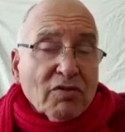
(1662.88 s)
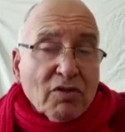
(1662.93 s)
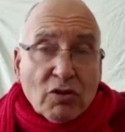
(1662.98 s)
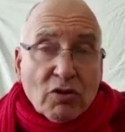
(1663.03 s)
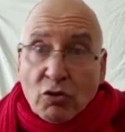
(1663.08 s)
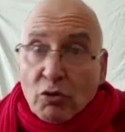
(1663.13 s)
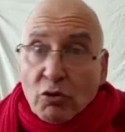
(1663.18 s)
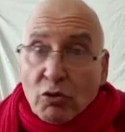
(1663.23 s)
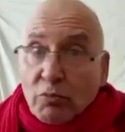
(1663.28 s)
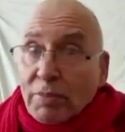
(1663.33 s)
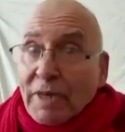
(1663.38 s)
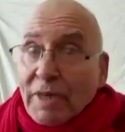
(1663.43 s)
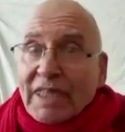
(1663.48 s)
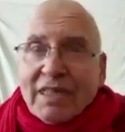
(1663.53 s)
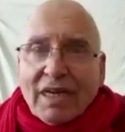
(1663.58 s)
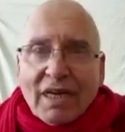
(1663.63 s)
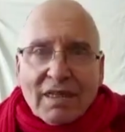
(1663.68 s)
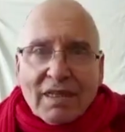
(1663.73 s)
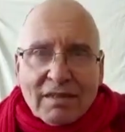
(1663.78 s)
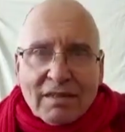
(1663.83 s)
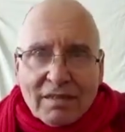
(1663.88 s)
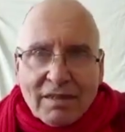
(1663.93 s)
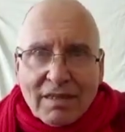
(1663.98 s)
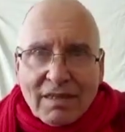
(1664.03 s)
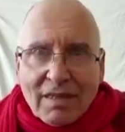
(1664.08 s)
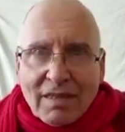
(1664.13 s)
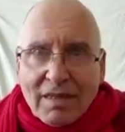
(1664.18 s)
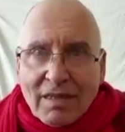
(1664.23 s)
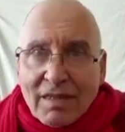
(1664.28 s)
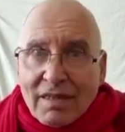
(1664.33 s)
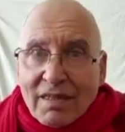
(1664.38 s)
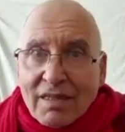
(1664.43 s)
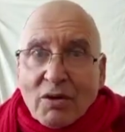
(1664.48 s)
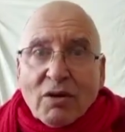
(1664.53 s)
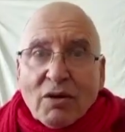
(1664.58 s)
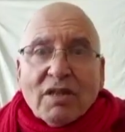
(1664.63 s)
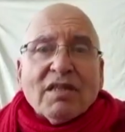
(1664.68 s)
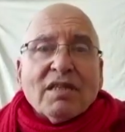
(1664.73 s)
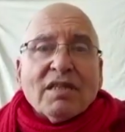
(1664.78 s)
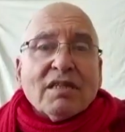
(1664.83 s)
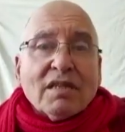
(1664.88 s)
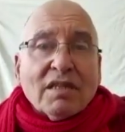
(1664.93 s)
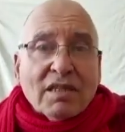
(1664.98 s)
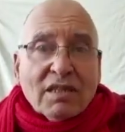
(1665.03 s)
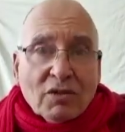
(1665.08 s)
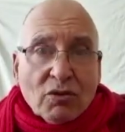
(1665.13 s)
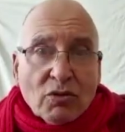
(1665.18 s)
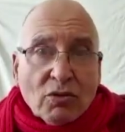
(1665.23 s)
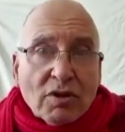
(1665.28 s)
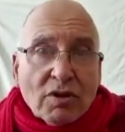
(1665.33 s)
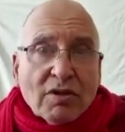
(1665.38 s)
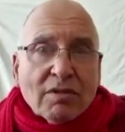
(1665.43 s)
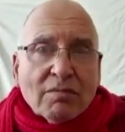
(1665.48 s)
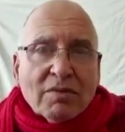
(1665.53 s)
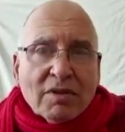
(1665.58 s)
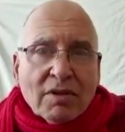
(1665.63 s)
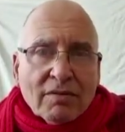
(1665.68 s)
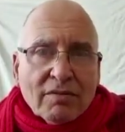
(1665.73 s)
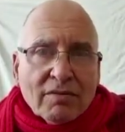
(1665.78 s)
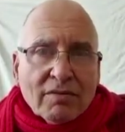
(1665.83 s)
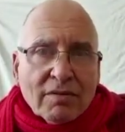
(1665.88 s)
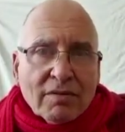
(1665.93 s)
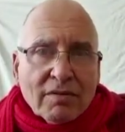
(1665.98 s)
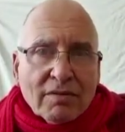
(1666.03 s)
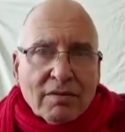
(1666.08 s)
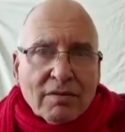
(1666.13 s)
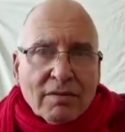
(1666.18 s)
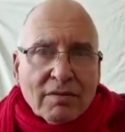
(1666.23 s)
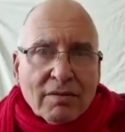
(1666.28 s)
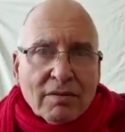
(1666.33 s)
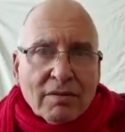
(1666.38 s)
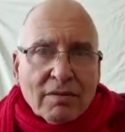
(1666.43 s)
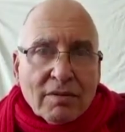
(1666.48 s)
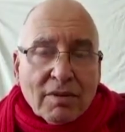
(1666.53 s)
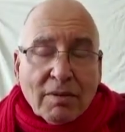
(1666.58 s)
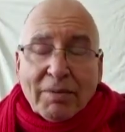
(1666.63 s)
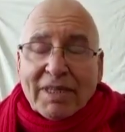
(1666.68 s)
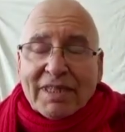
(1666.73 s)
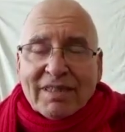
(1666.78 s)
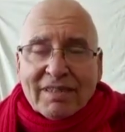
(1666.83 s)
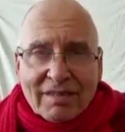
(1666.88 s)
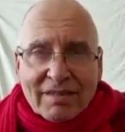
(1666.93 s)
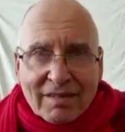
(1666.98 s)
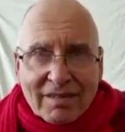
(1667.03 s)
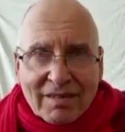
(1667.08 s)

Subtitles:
they do bad art, the only thing they can do is themselves. Yeah. The best.